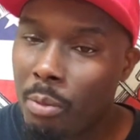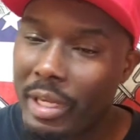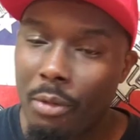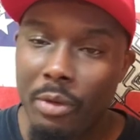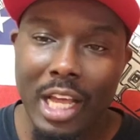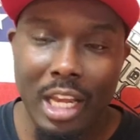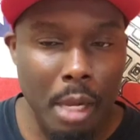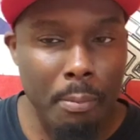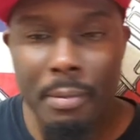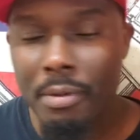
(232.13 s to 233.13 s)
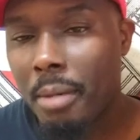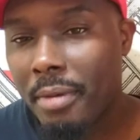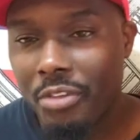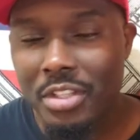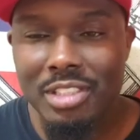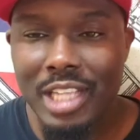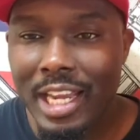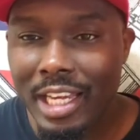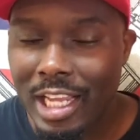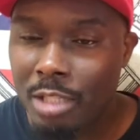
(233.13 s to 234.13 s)
We got, we got a lot of people coming off the
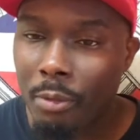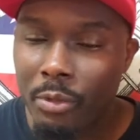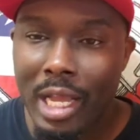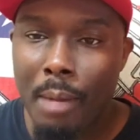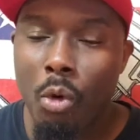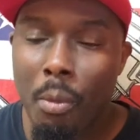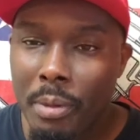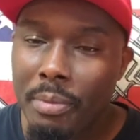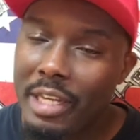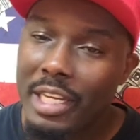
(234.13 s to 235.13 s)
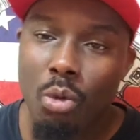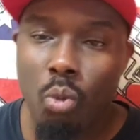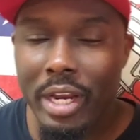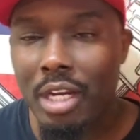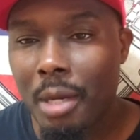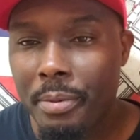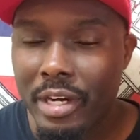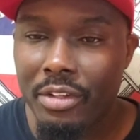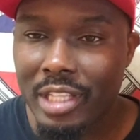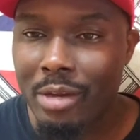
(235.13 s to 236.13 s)
sidelines, but we got more people that need to wake up and
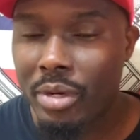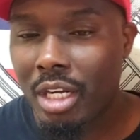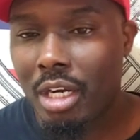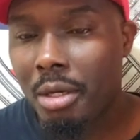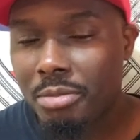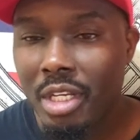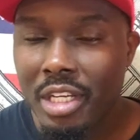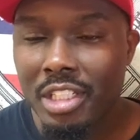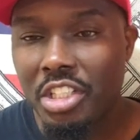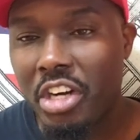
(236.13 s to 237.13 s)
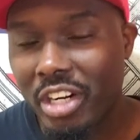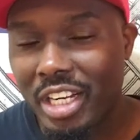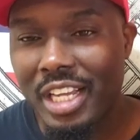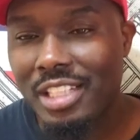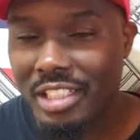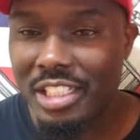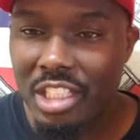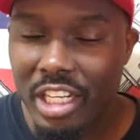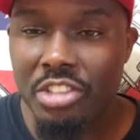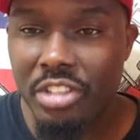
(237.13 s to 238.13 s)
everything when it comes to your guns in this
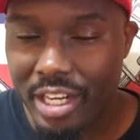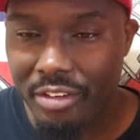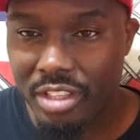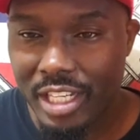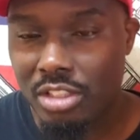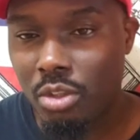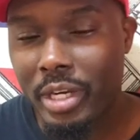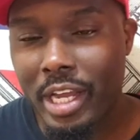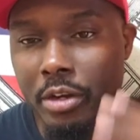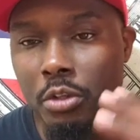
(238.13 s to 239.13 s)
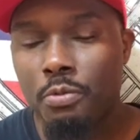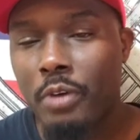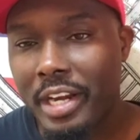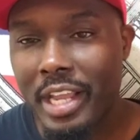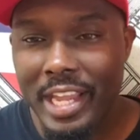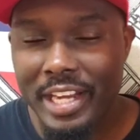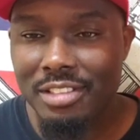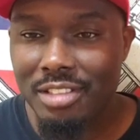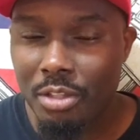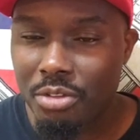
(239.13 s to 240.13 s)
country and everything. So we got a huge fight ahead
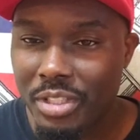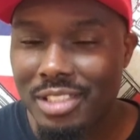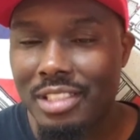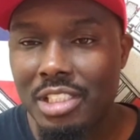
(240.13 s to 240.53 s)
and stuff. So this is